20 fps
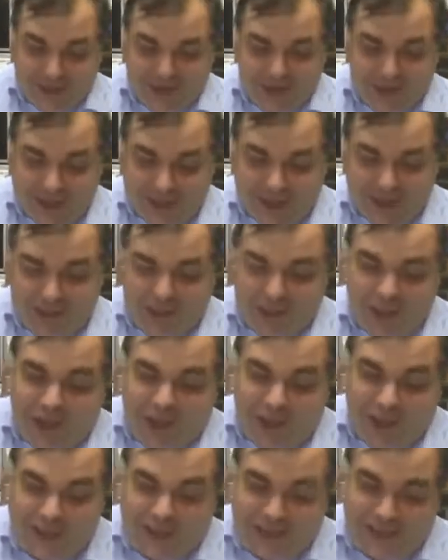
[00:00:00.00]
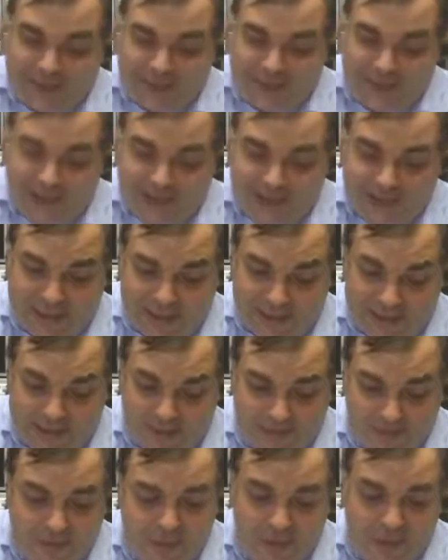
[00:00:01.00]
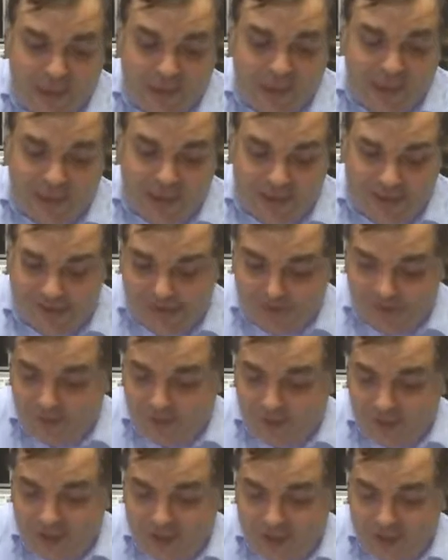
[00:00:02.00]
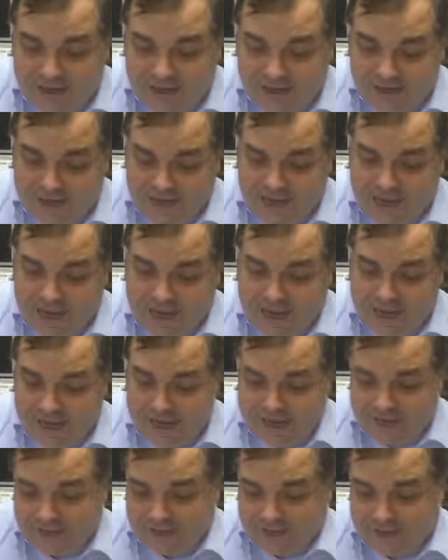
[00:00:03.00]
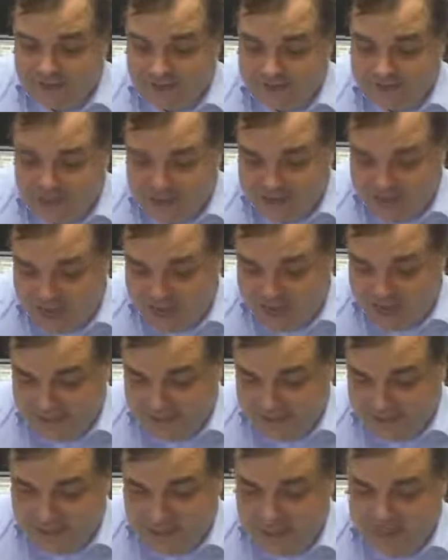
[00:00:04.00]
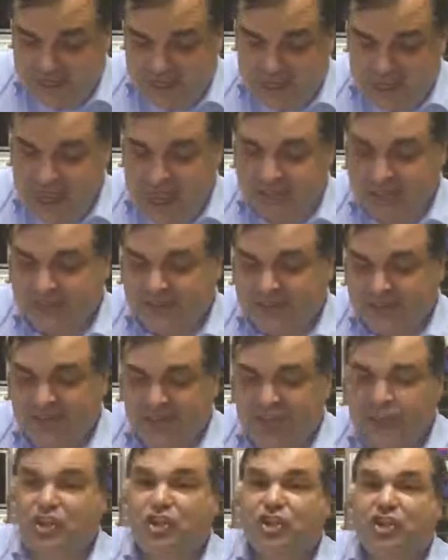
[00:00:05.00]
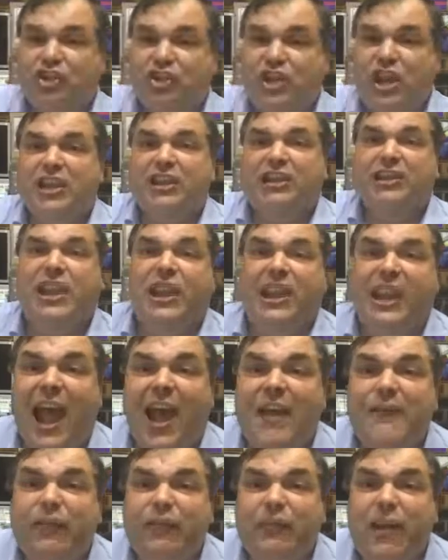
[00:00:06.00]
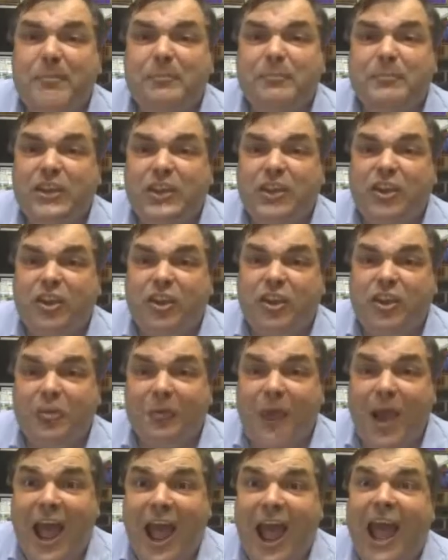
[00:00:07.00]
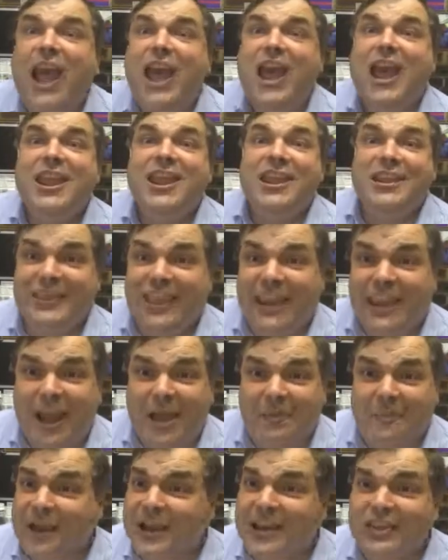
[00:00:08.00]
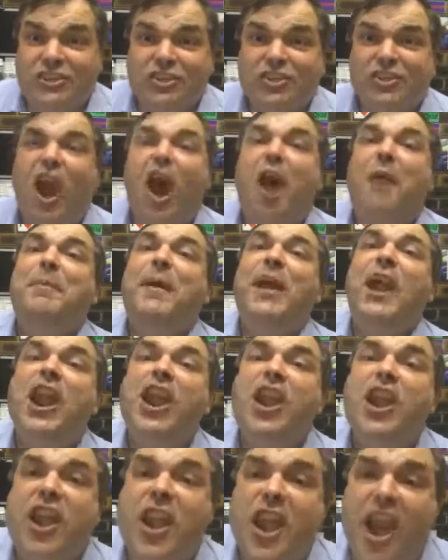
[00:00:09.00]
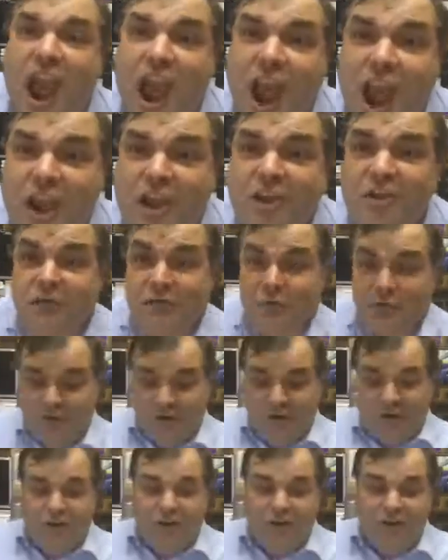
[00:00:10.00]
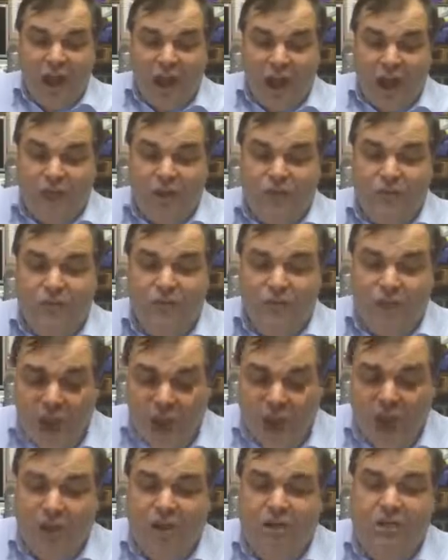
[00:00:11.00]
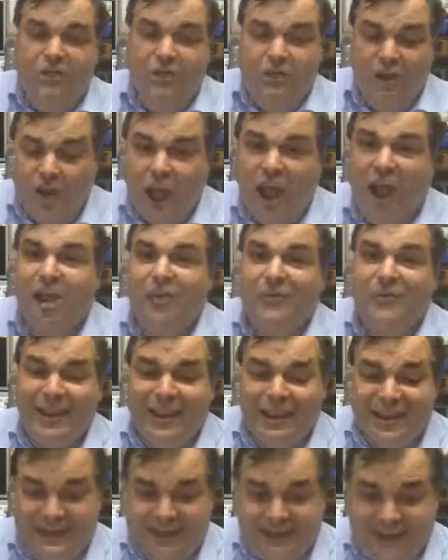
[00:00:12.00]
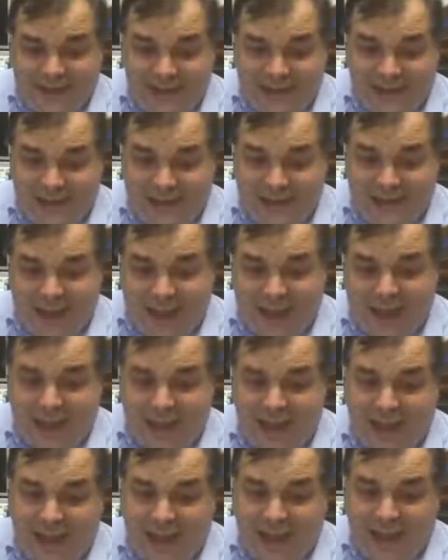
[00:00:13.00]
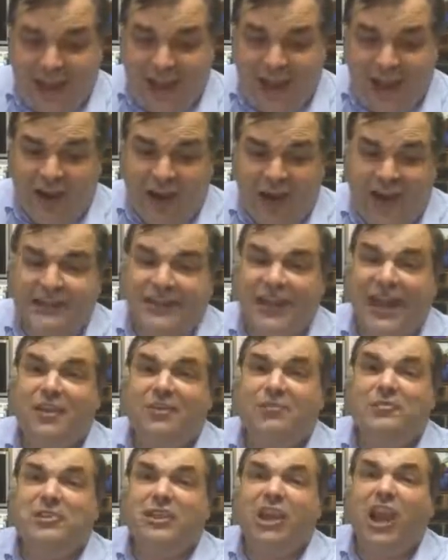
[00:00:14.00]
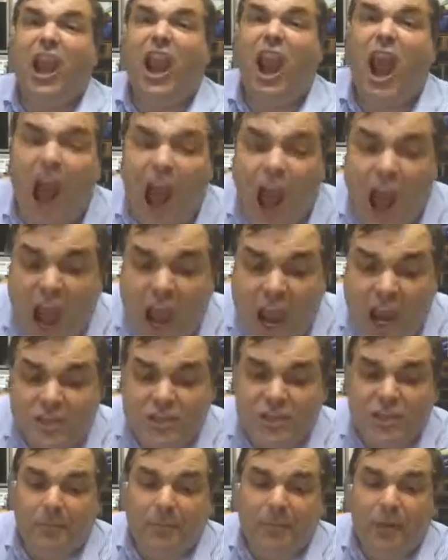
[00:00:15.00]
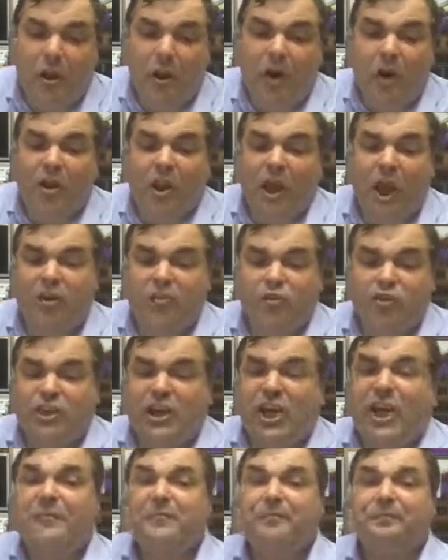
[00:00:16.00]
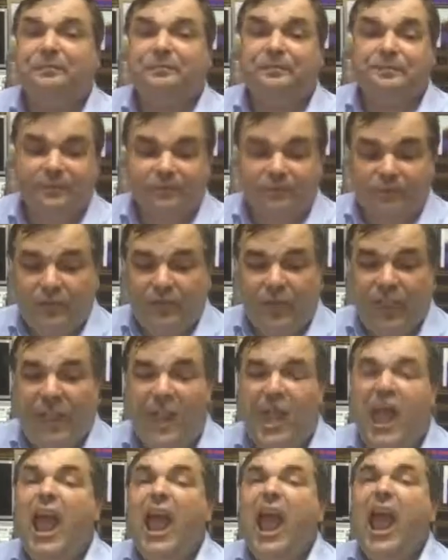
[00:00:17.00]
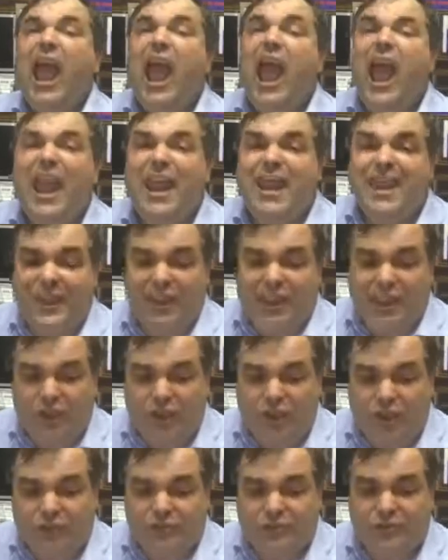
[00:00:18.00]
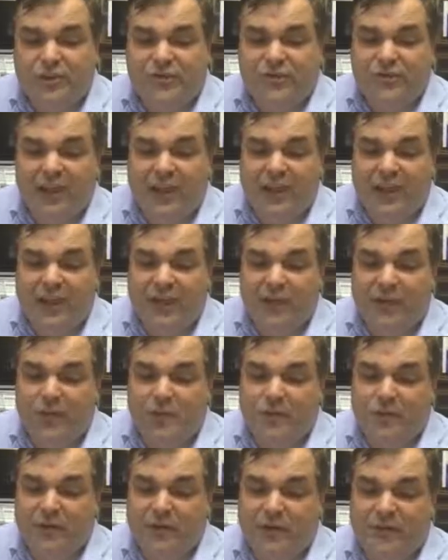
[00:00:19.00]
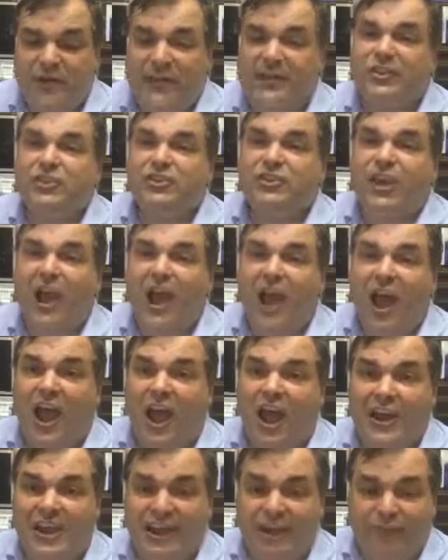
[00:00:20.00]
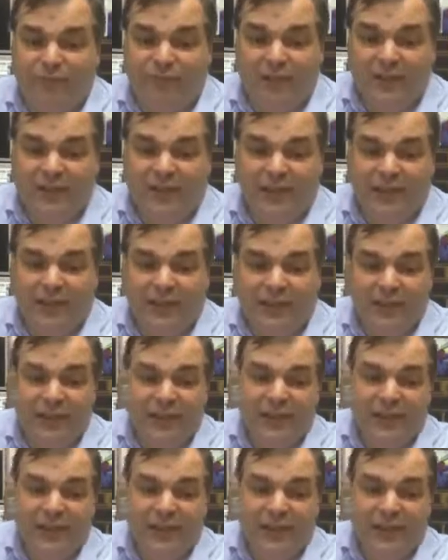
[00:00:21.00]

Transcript: That's all I can say there. That is all I can say. It's just nasty, nasty shit. The cover-ups in QR, you think I'm going to stop? No. No, no, no, indeed. And I've got to tell you, the lies, the poor culture, and the use of legal privilege to hide everything.